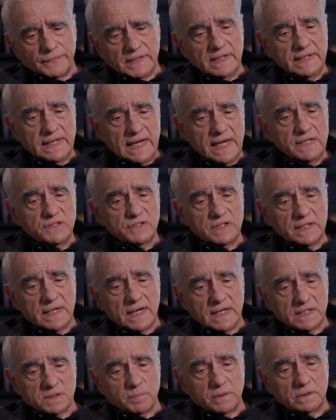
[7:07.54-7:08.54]
engage the
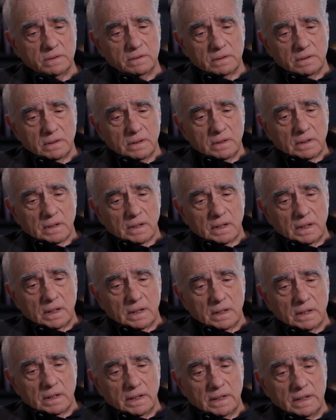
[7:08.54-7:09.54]
gospel
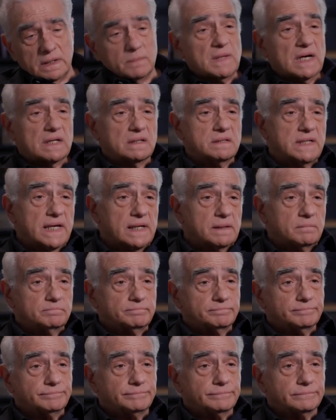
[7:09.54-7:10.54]
in the modern day,
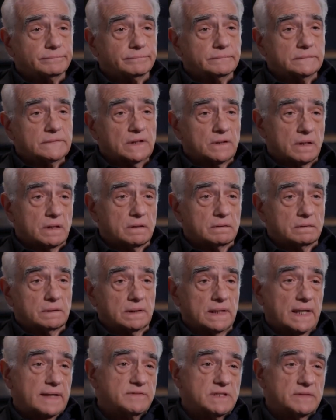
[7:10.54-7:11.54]
in our
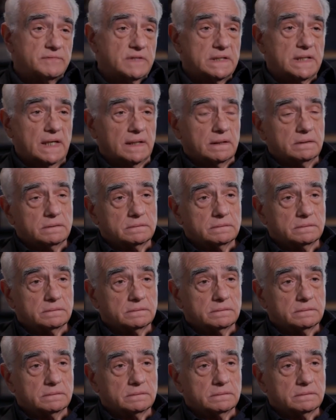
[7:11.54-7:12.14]
lives every day.